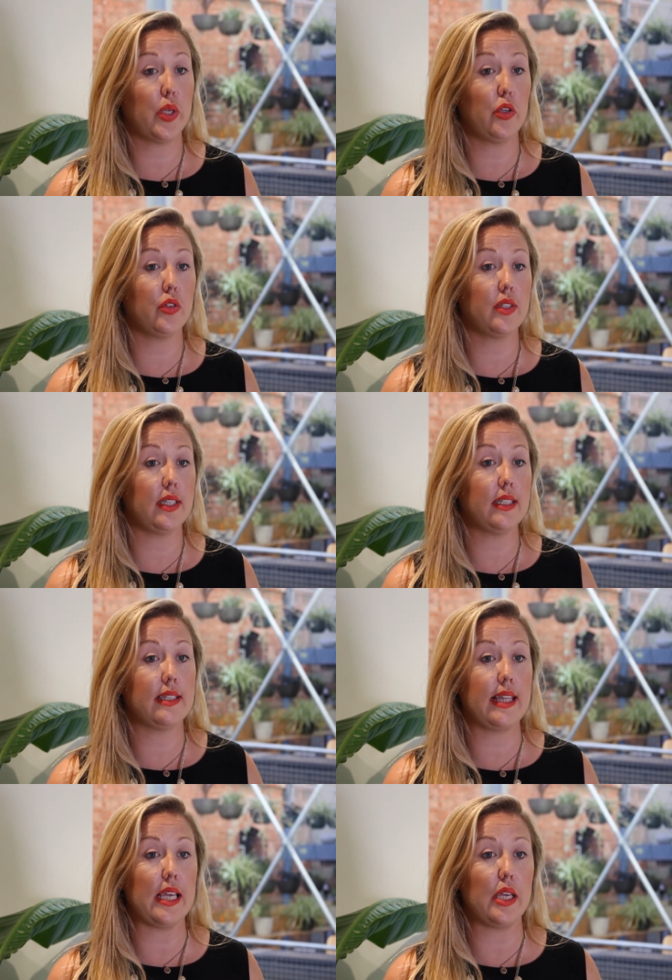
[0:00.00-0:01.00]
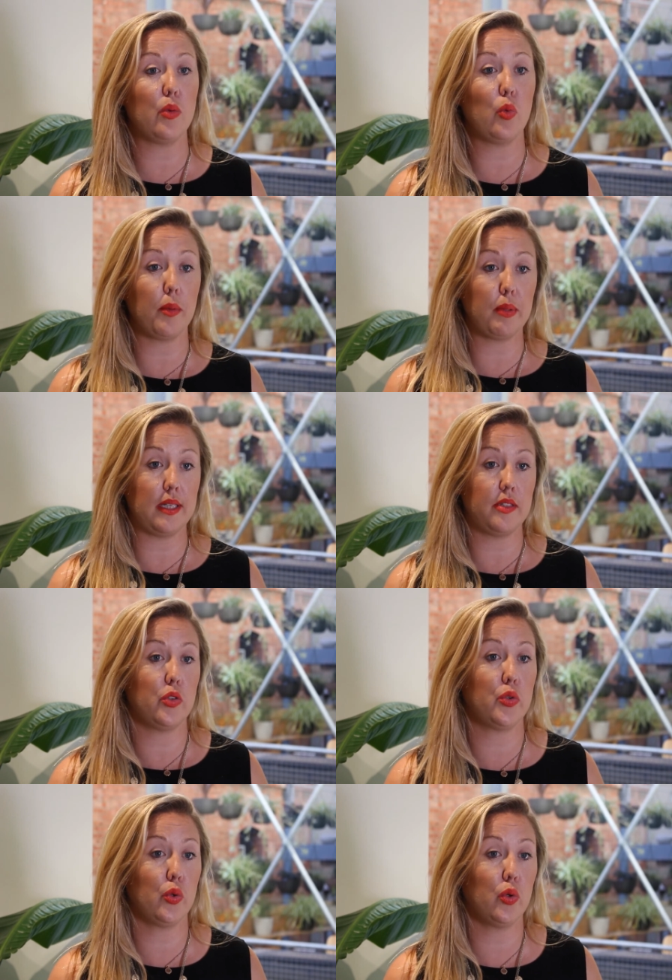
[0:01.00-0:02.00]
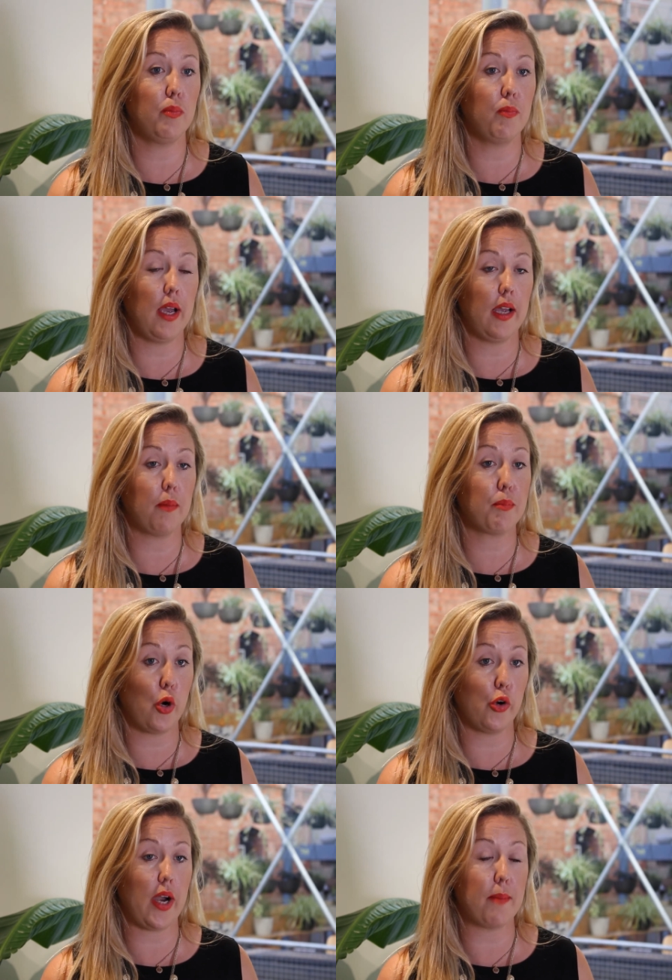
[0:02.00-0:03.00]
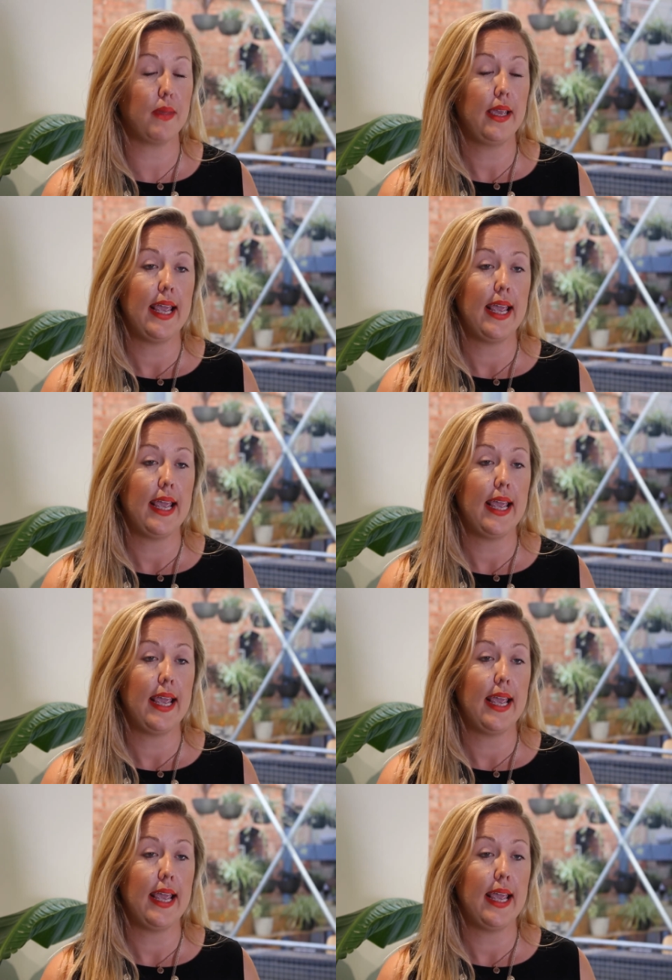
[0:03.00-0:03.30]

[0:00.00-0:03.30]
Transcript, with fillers: we use is the Workplace Assured uh, program